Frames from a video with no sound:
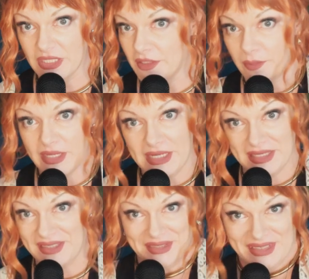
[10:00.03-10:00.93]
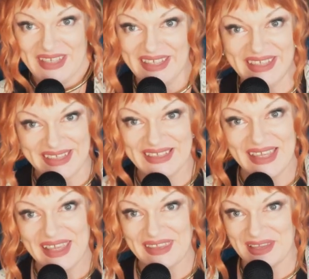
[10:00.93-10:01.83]
it immediately.
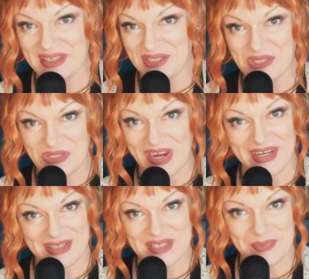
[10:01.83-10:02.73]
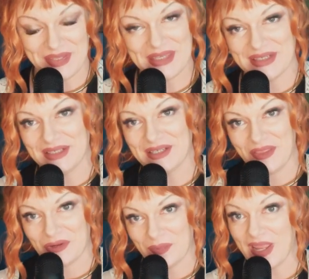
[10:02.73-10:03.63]
They didn't try and explain it
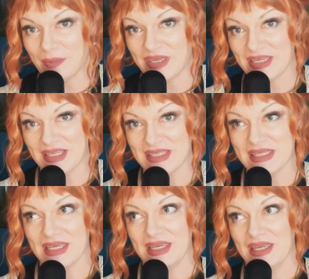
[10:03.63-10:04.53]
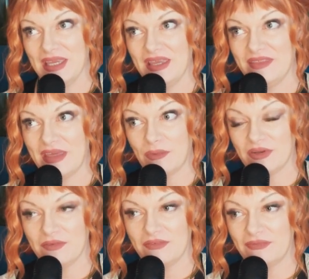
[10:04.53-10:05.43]
another way, because they would
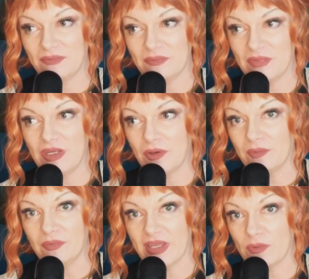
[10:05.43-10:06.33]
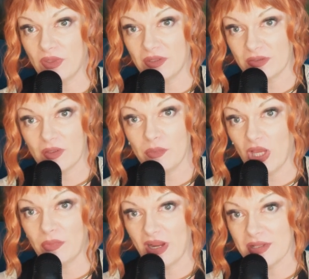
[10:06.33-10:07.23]
have, you know, like with
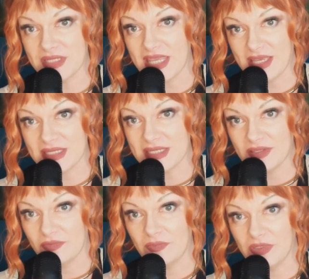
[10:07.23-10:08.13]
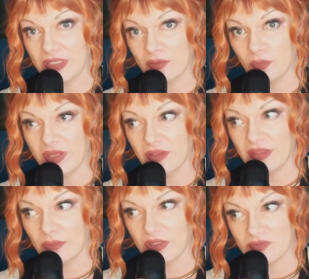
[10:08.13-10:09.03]
Paul Brown's cases of digging a well,
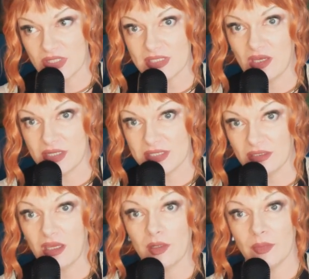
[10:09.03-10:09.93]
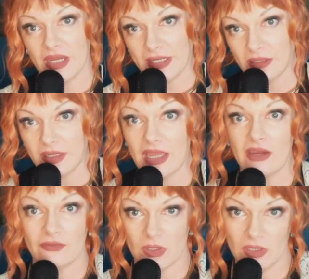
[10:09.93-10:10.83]
they would have just lost a lot of money, a lot of
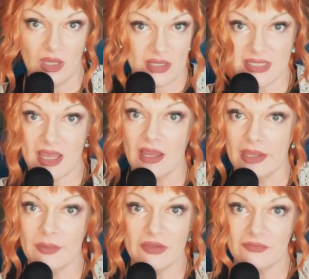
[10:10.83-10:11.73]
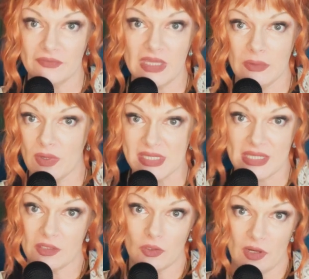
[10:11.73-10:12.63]
effort, a lot of time if he was
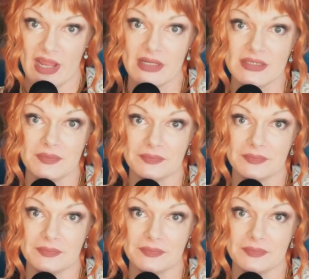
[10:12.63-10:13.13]
incorrect.